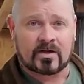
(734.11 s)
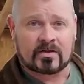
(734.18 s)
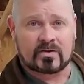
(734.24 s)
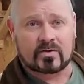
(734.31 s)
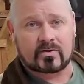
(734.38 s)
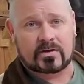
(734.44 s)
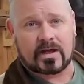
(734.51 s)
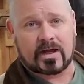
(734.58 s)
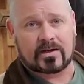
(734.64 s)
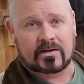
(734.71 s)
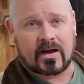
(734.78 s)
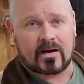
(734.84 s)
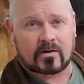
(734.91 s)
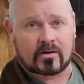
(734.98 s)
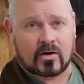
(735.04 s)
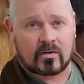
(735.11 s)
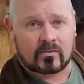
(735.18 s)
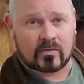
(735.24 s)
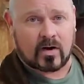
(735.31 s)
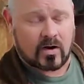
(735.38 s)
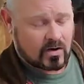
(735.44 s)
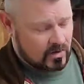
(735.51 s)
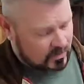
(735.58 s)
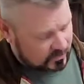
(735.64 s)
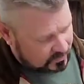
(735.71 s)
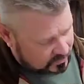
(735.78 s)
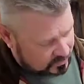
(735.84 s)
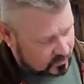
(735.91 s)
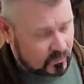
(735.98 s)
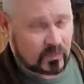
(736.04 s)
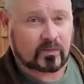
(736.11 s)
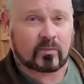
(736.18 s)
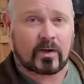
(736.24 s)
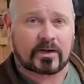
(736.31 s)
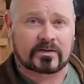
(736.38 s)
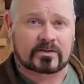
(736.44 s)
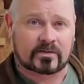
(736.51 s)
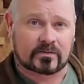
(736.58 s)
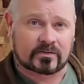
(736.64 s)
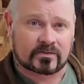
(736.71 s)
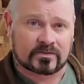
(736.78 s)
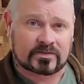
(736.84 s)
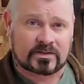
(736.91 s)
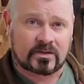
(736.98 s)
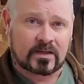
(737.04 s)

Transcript: you cannot go wrong with WEN tools.